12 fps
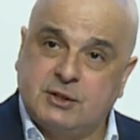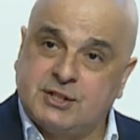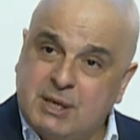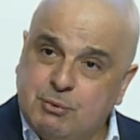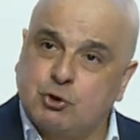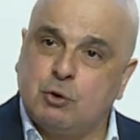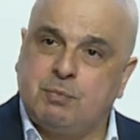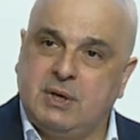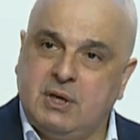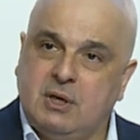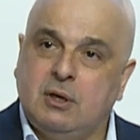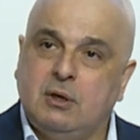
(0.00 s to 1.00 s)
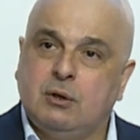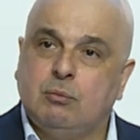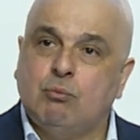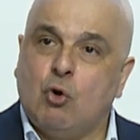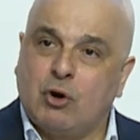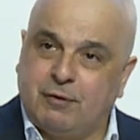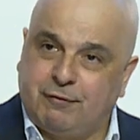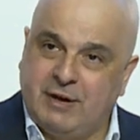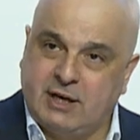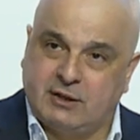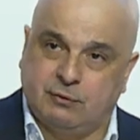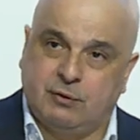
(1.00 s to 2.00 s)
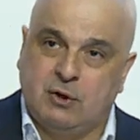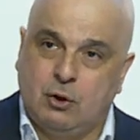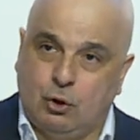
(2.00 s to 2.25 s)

seems to be more effective,